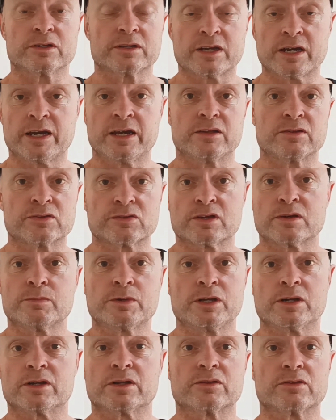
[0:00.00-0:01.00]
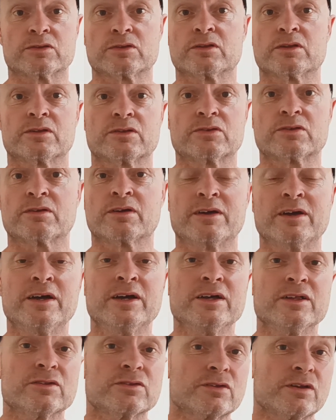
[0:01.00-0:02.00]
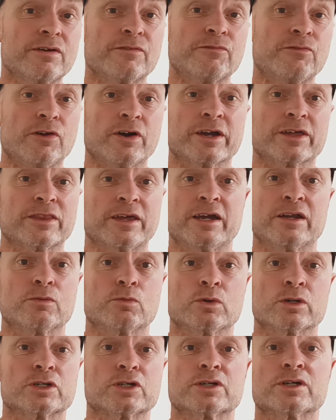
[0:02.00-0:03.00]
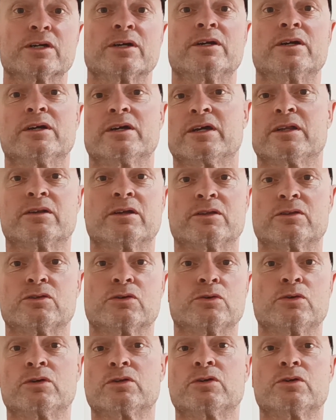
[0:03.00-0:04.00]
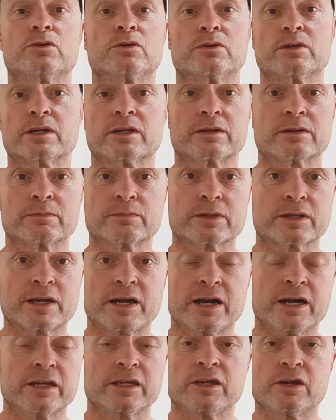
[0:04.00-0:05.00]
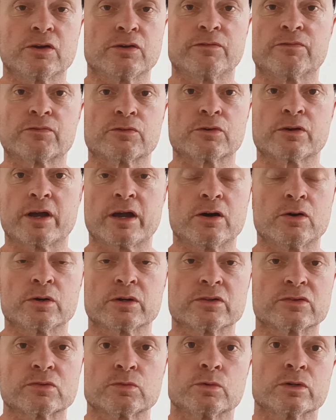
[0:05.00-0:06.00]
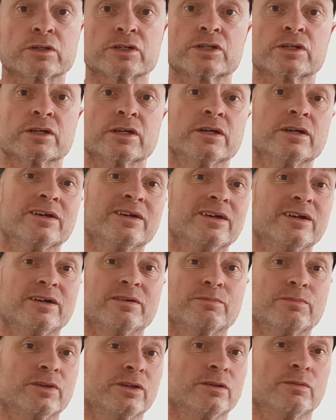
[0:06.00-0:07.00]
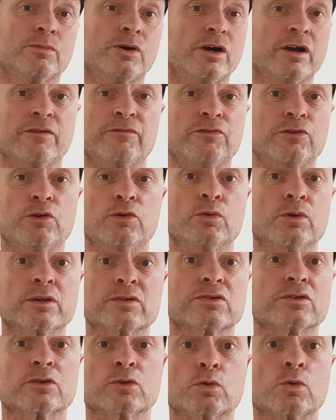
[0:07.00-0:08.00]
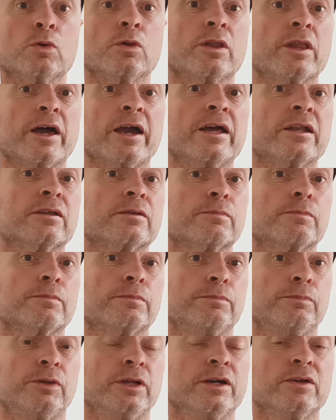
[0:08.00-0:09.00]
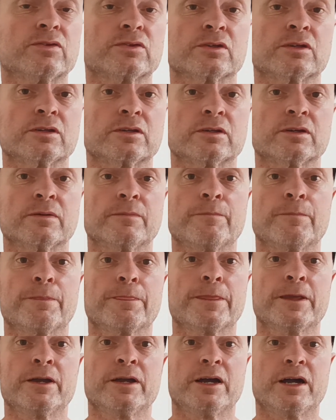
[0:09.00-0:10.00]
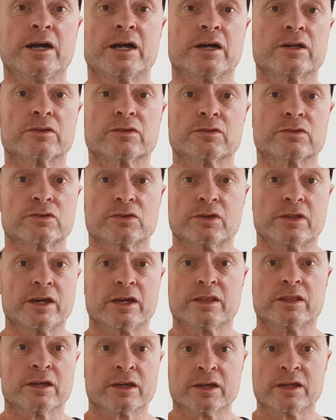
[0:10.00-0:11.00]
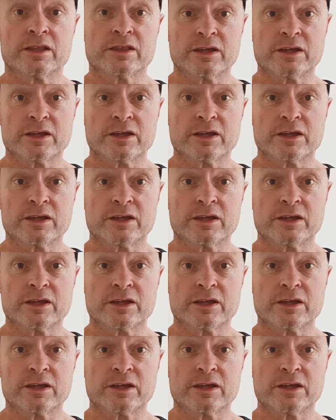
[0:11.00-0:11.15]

and take stimulants and stuff like that, and do cardio for hours, which in my view isn't all that pleasant. So